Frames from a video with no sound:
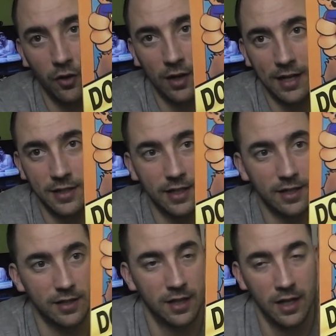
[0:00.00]
Kong
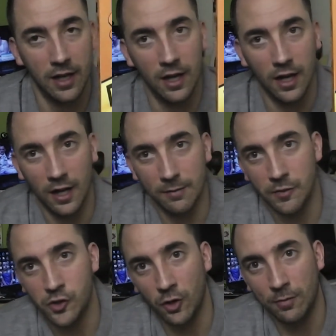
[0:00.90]
Classics.
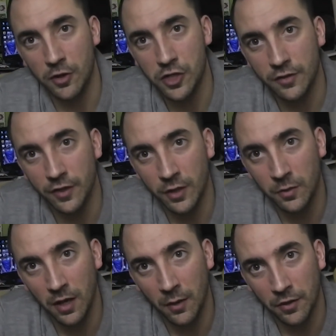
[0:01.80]
I'm sure most of
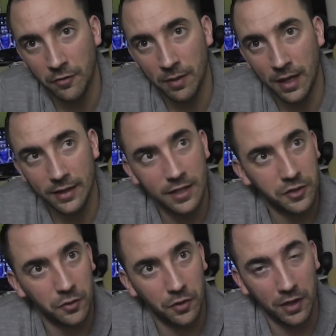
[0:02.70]
you would have played
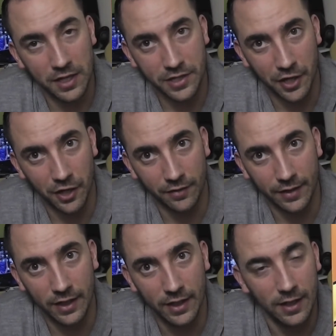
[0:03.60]
this or at least heard of
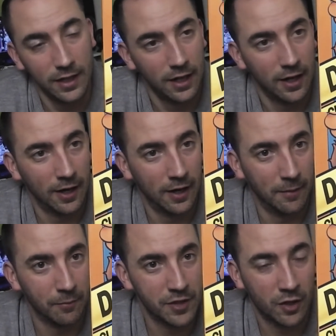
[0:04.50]
it.
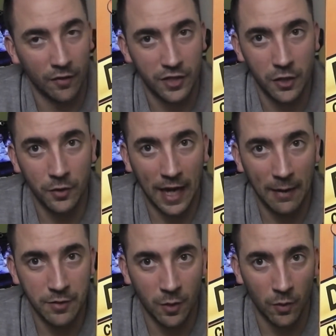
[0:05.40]
It's kind of two
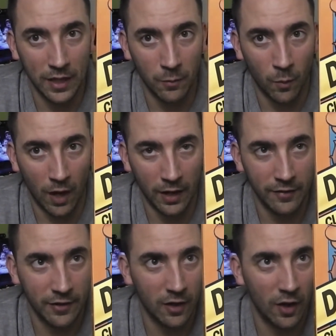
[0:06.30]
games all in one,
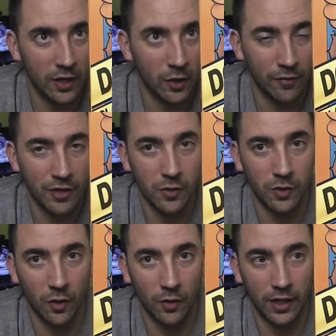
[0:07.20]
if you like. You've got the original
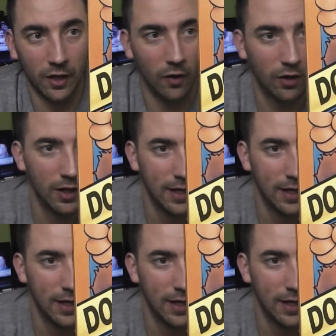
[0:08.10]
Donkey Kong